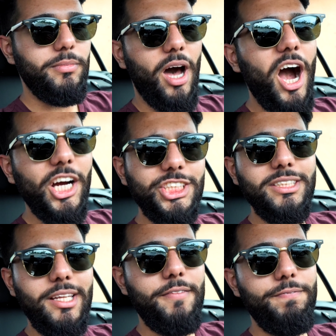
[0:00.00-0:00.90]
the
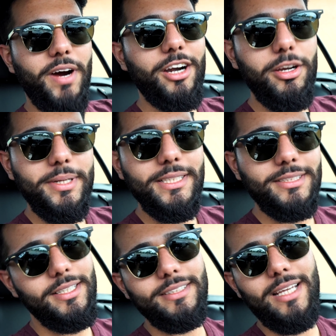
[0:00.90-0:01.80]
auction
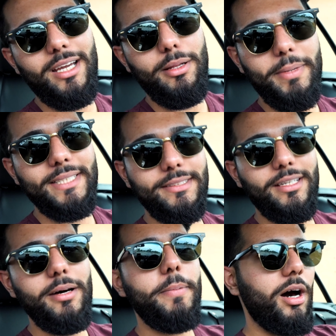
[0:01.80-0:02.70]
environment is kind of messed
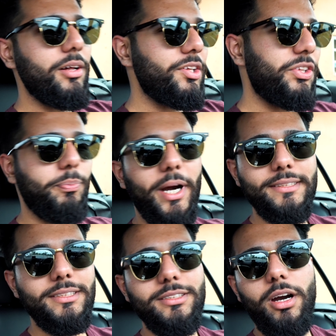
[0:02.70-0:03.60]
up. All these
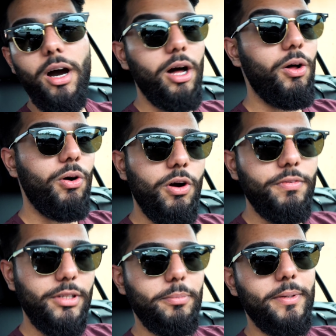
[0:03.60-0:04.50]
prices are all
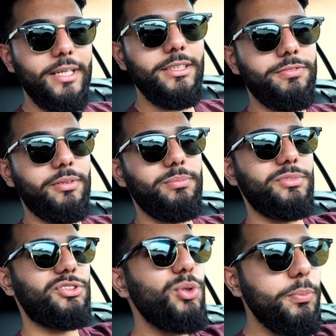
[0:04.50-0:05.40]
over the place, from
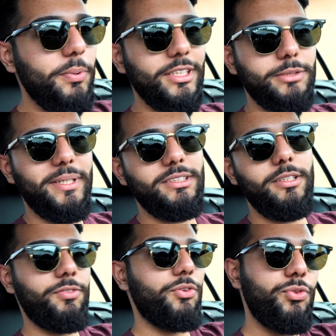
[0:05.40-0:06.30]
super
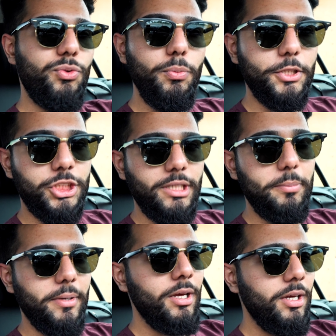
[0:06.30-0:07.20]
expensive to super
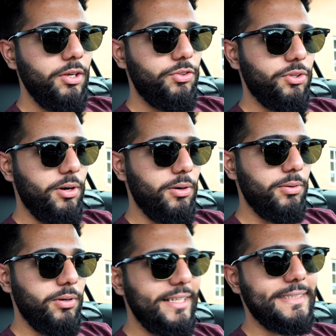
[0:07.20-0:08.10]
cheap,
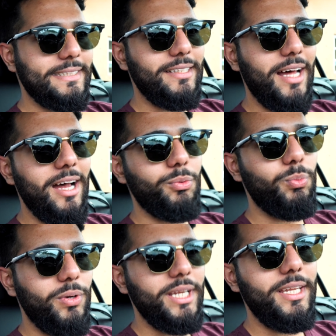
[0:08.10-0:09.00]
so it's not
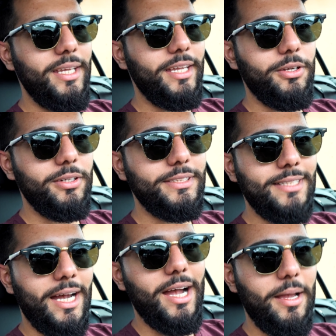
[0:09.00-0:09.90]
really a good
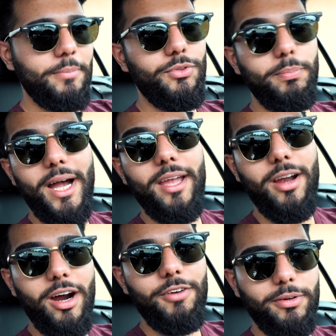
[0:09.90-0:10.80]
time to buy a
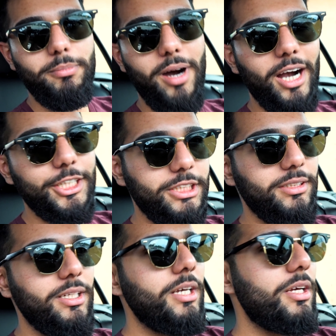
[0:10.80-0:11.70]
car from
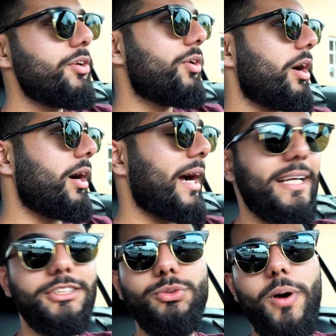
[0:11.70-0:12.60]
auction.
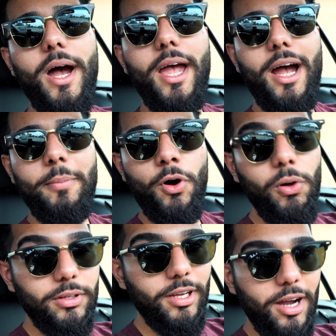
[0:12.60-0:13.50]
Hence why I'm
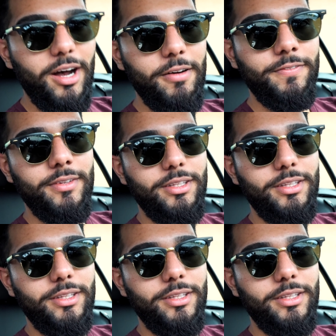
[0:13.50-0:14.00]
holding off